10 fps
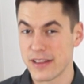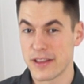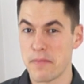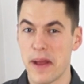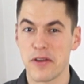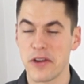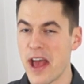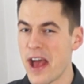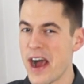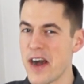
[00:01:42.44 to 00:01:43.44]
depending
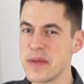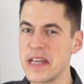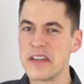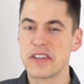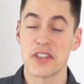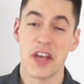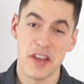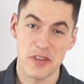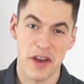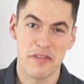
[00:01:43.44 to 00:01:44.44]
on how many
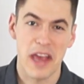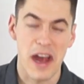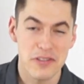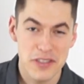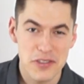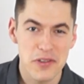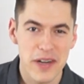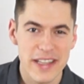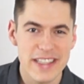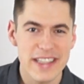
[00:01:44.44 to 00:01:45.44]
years you have counted
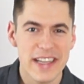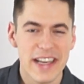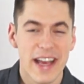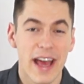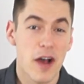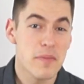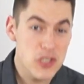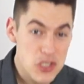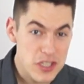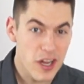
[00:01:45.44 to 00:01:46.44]
already and how
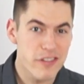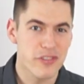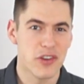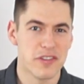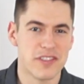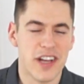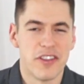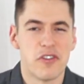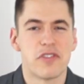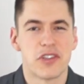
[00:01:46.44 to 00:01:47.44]
much stuff you have
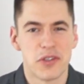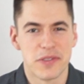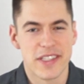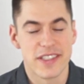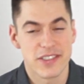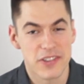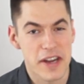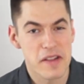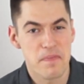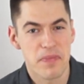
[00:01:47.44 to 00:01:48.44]
done over those years,
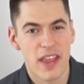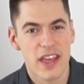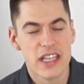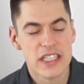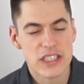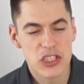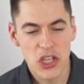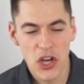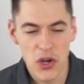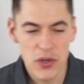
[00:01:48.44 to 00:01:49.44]
right?
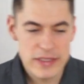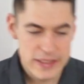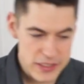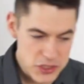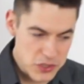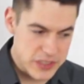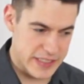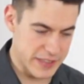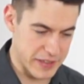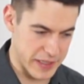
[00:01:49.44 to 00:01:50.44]
So this is your
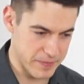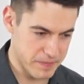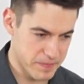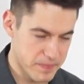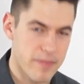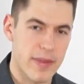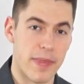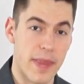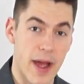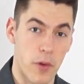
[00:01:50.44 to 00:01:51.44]
CV.
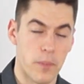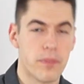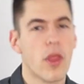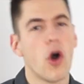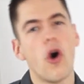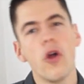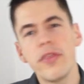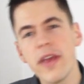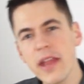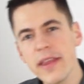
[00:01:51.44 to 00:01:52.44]
Now, on
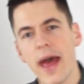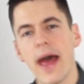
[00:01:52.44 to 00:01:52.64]
the other